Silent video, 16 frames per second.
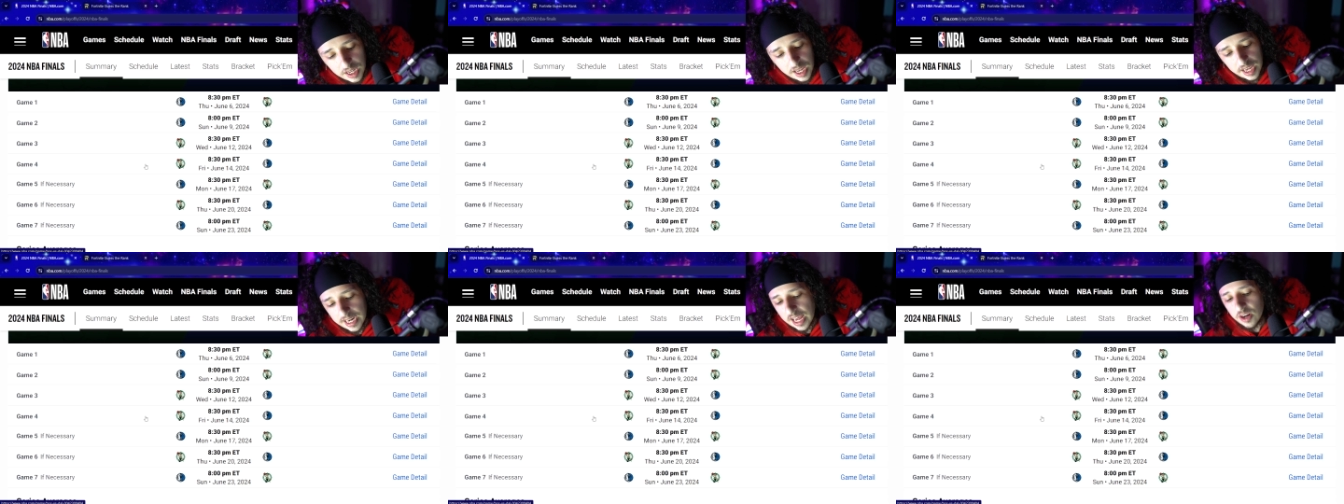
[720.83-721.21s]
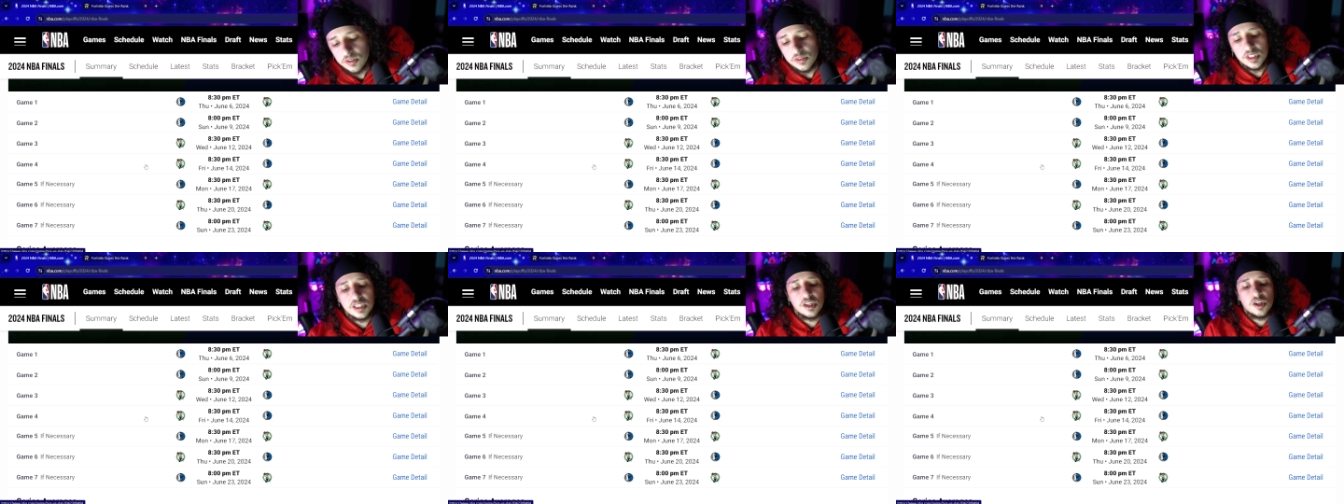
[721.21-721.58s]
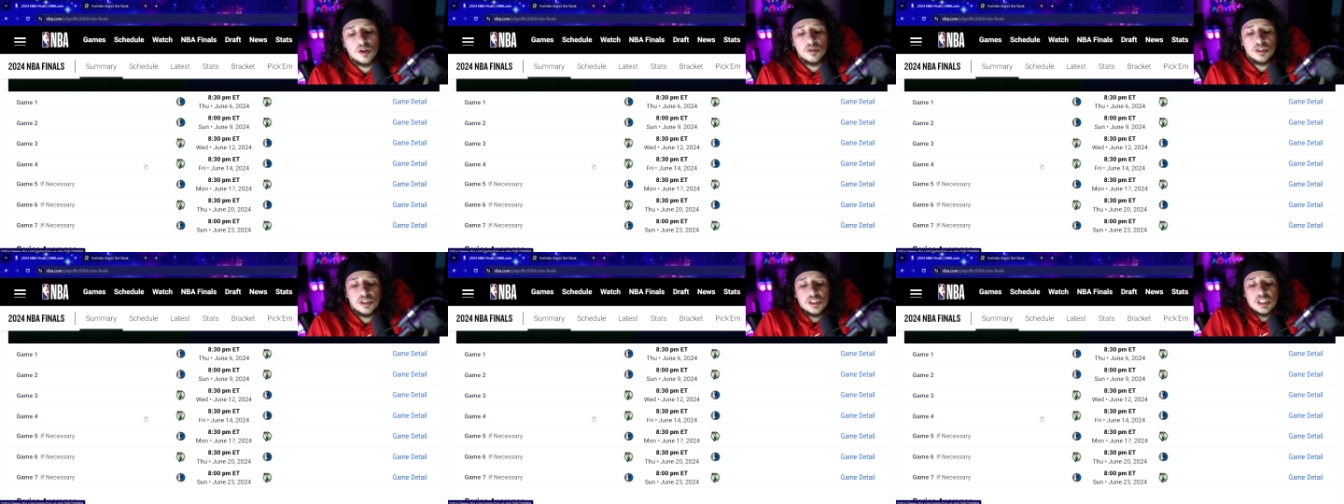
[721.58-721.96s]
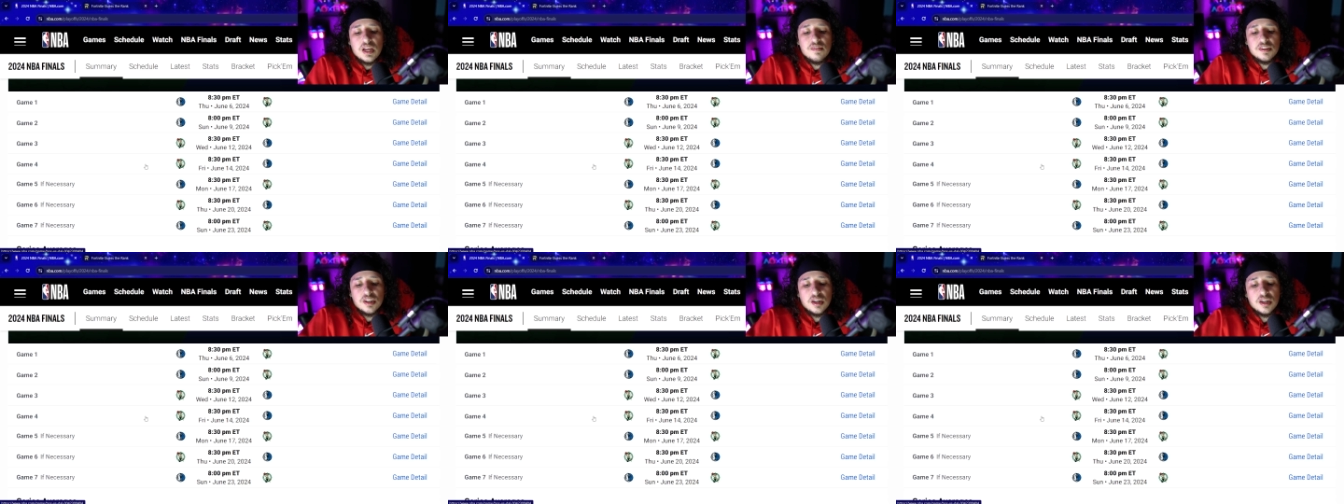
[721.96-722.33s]
And I don't think it goes to
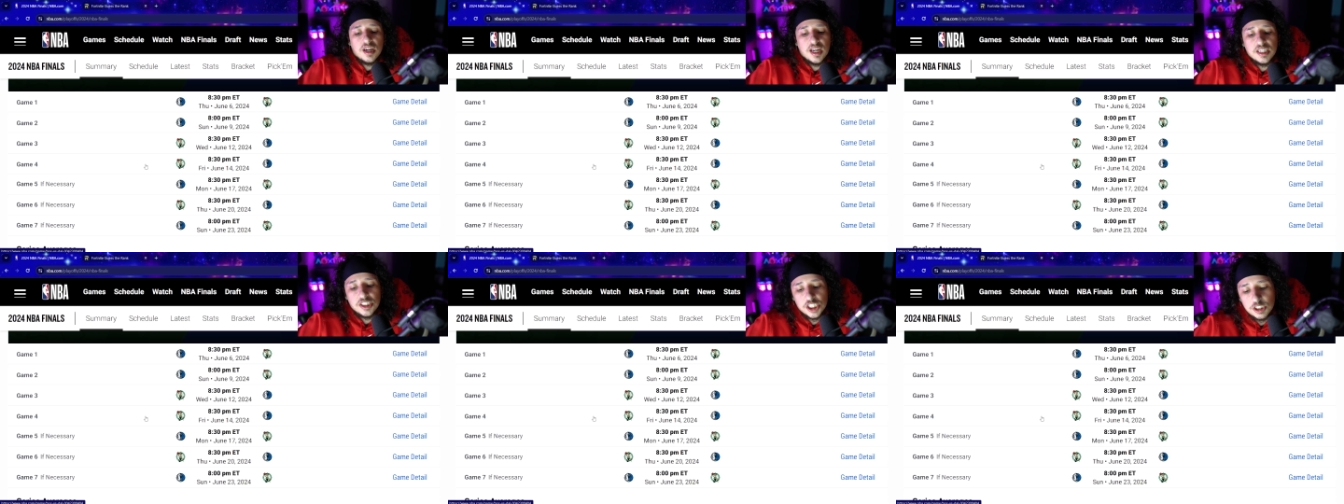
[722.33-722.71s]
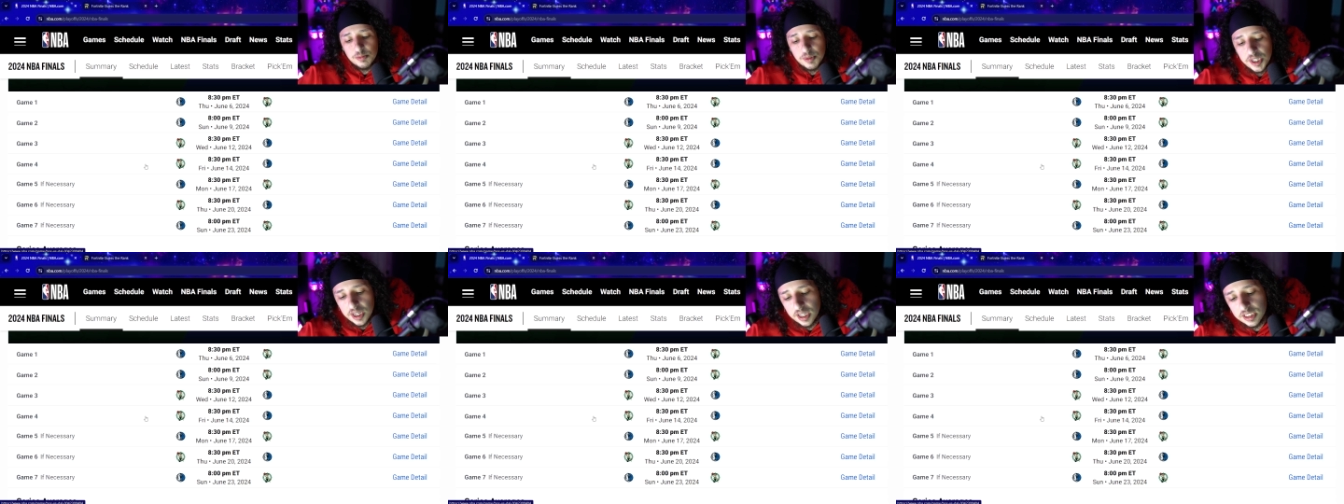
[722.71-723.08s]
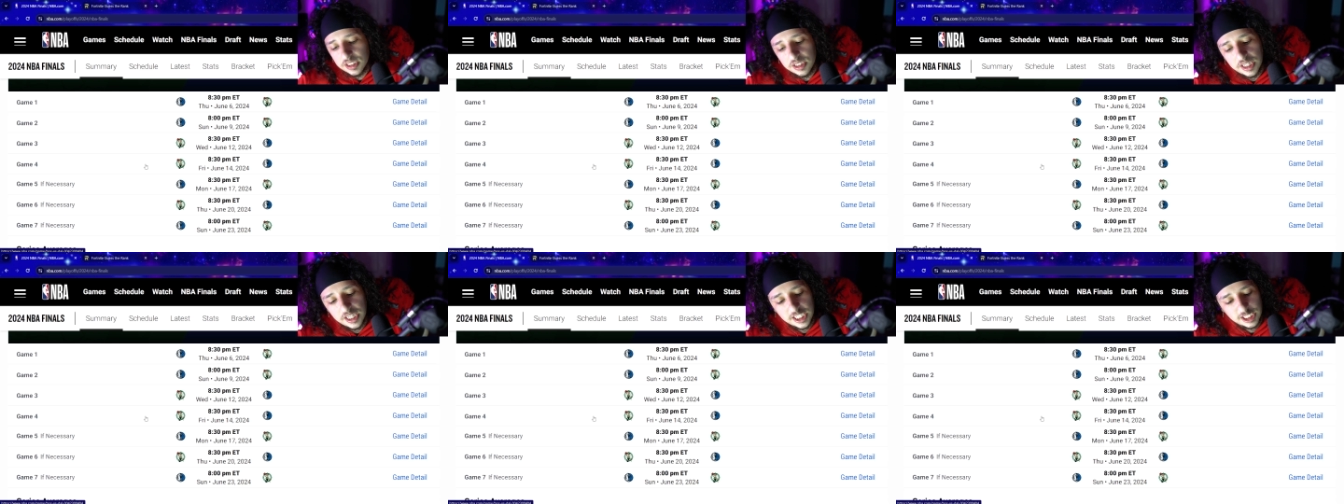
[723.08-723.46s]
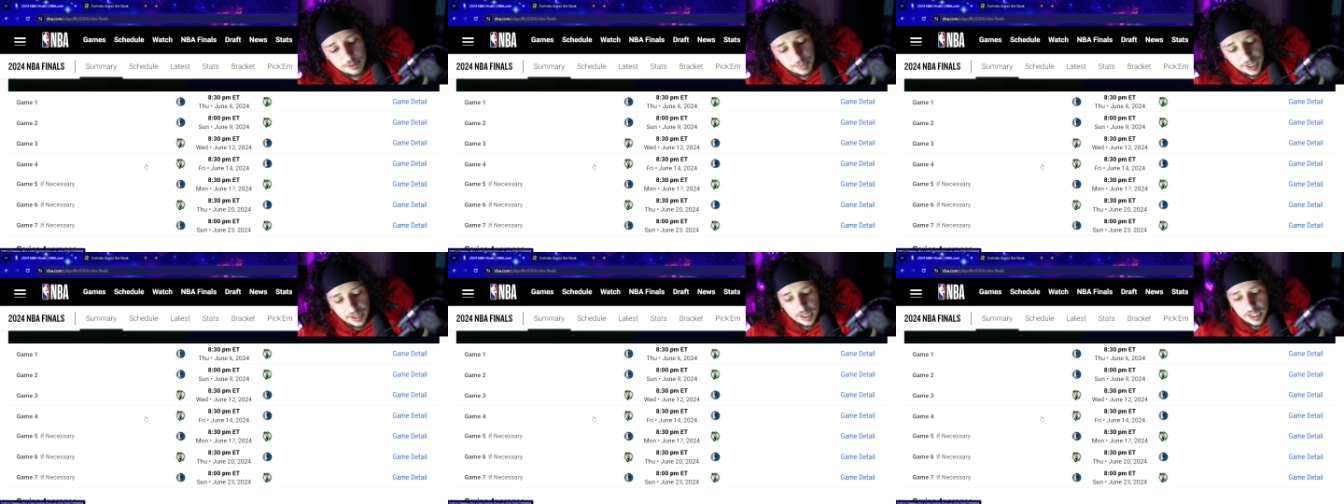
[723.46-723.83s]
7, again, just because
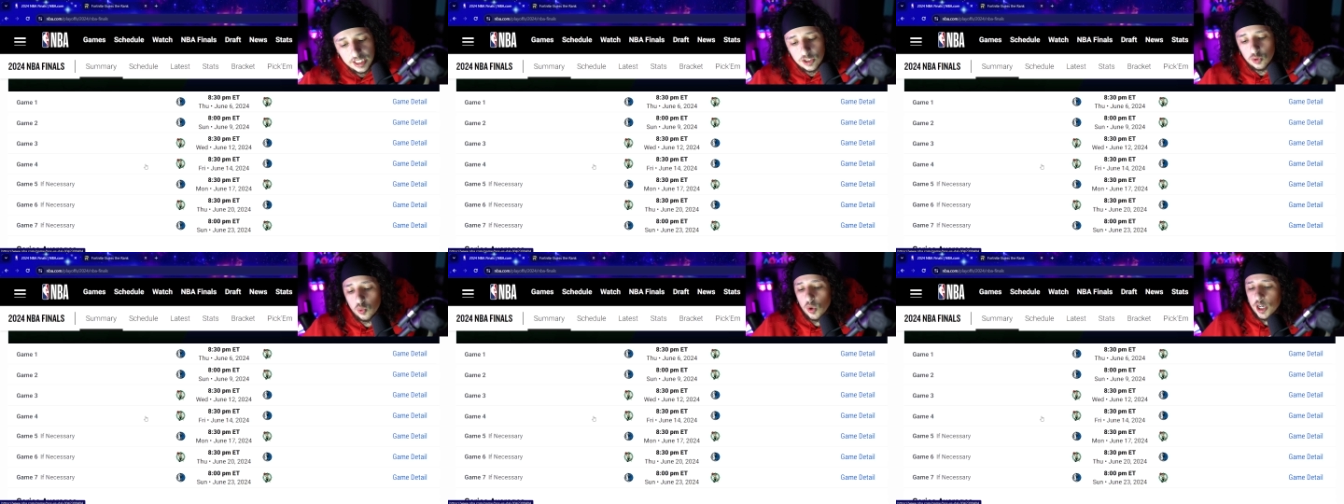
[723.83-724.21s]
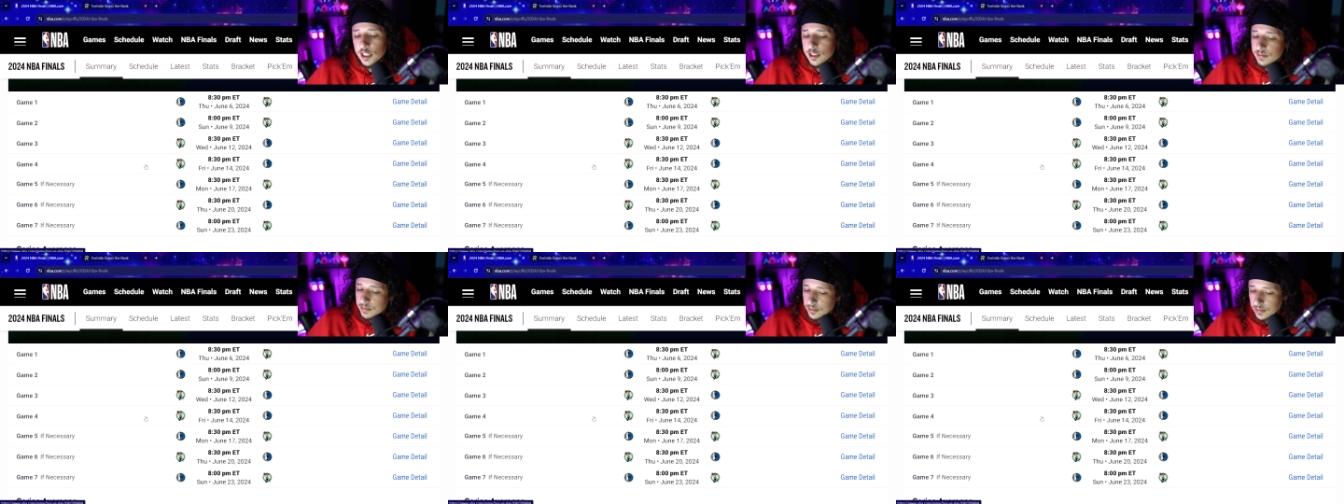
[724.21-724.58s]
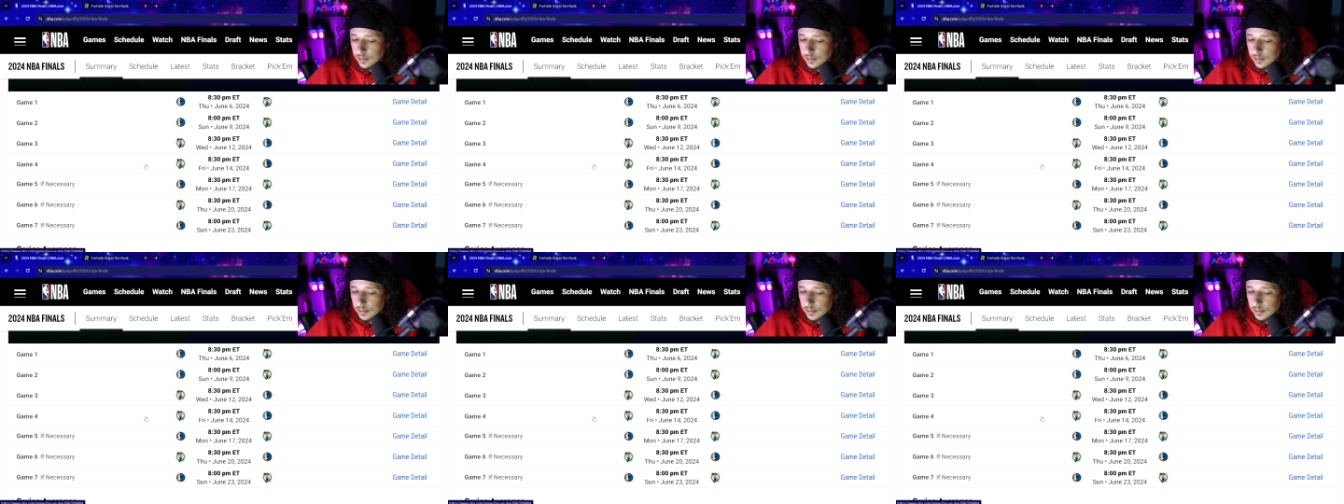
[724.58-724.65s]
experience 1,